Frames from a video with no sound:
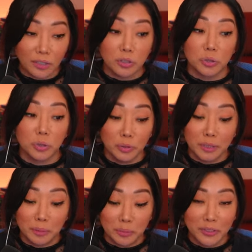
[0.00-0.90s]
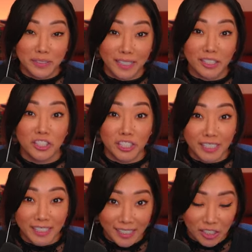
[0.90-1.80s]
truly proves that
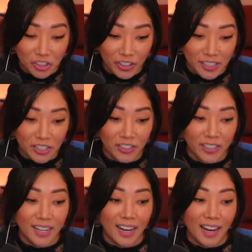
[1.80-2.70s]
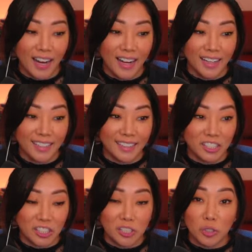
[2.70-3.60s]
she is the aggressor and
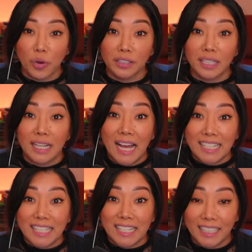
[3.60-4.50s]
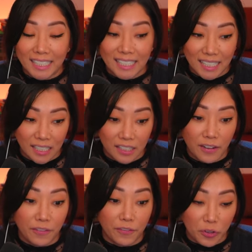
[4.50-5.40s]
she's the one that escalates things
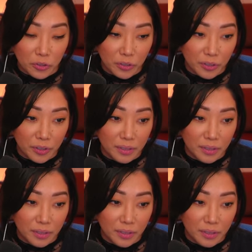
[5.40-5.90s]
further.